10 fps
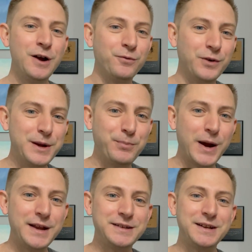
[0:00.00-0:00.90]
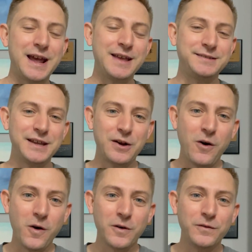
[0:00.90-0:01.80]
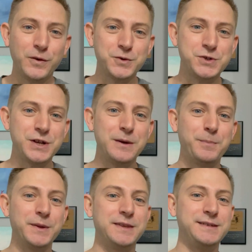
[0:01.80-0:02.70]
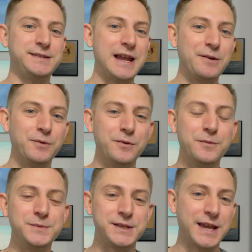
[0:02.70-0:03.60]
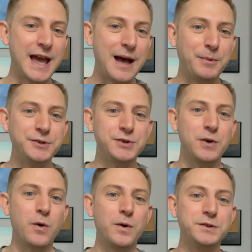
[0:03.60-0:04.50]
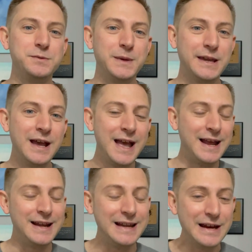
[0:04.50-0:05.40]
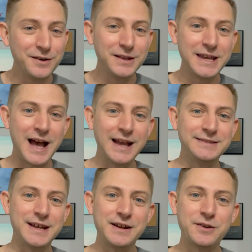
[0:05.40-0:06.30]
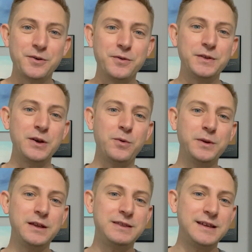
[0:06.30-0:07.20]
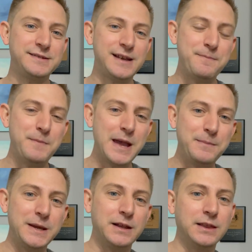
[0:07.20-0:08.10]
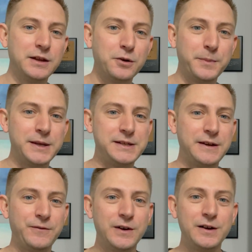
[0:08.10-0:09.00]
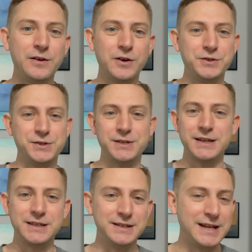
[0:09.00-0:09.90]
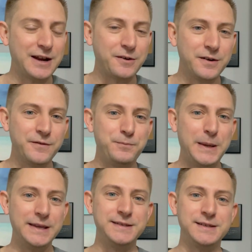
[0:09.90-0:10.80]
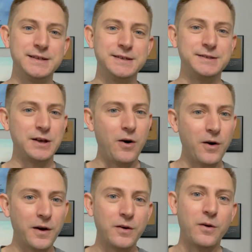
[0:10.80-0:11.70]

rebranded as a Carnival ship, but the staterooms, the cabins, are going to be nearly identical. The only things that may be a little bit different are just like the decorative pieces, the art,